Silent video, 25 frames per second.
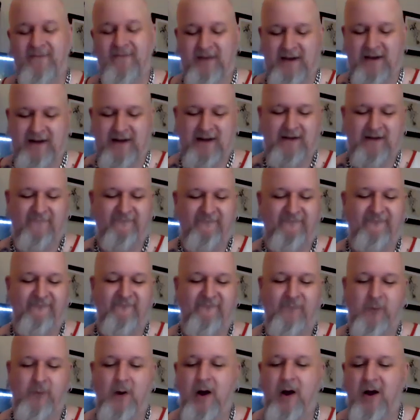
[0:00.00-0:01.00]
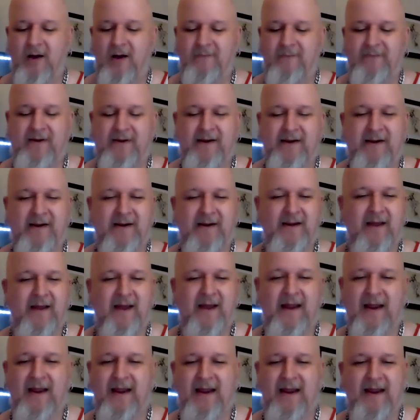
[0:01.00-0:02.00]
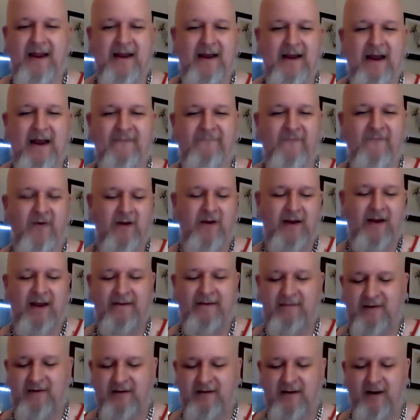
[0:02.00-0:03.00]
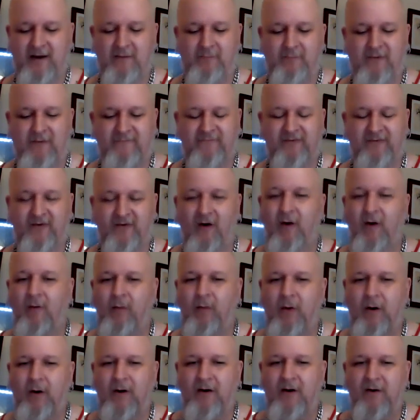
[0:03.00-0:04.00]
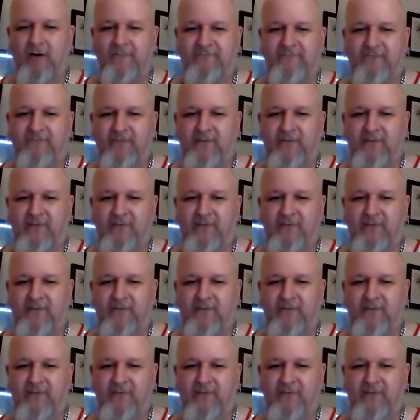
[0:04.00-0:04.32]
like throbbing, and I thought I cut my toe off.